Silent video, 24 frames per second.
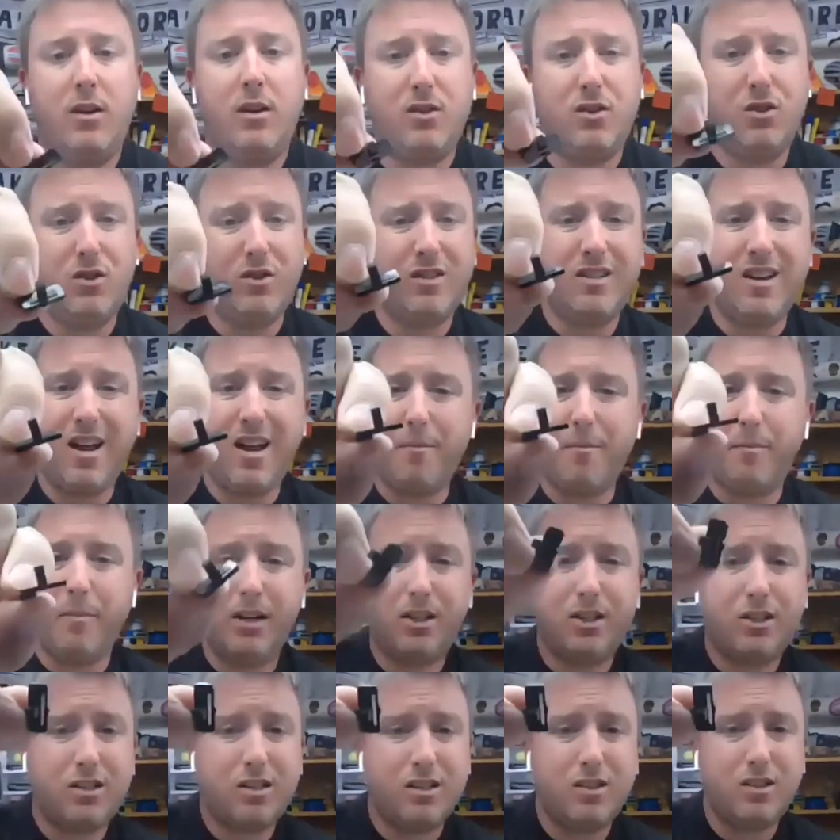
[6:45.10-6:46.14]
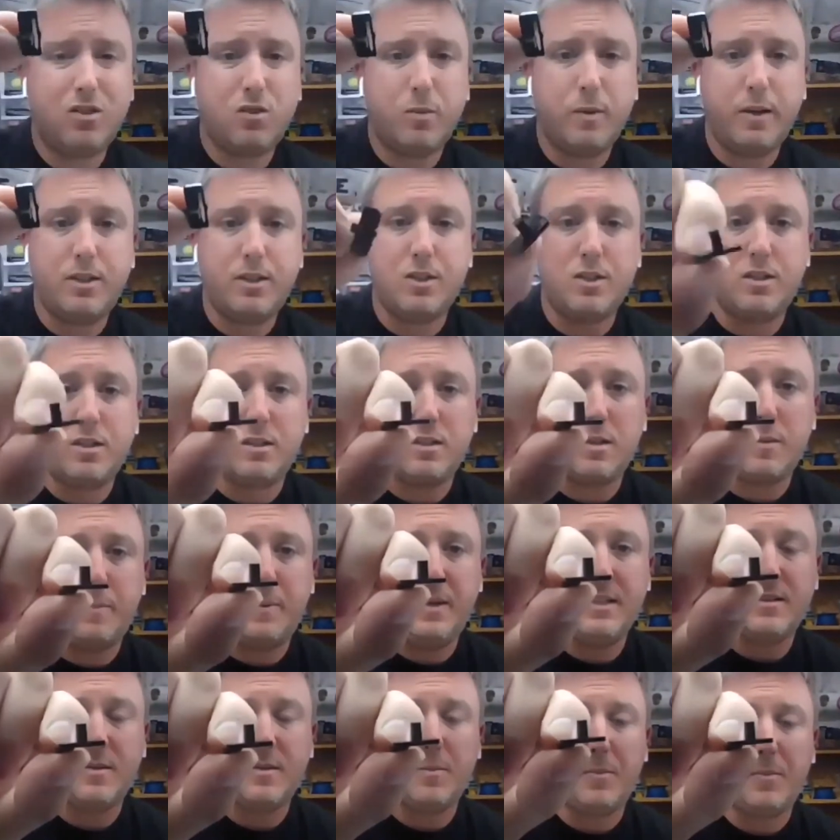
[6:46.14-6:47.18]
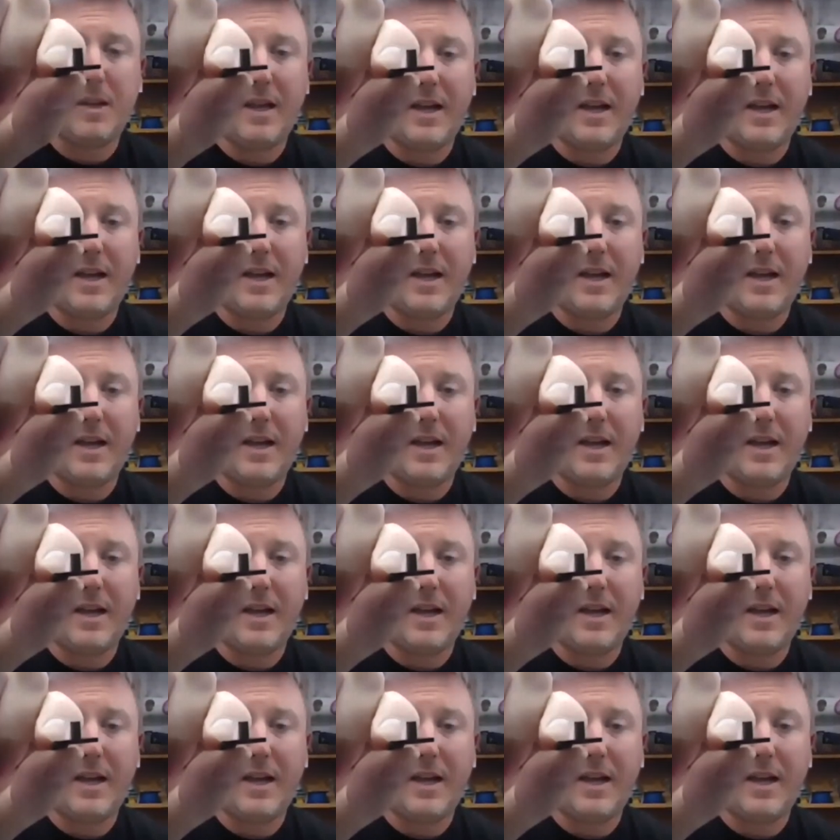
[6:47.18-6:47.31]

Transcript: So there's not much to the switch. It's just a piece of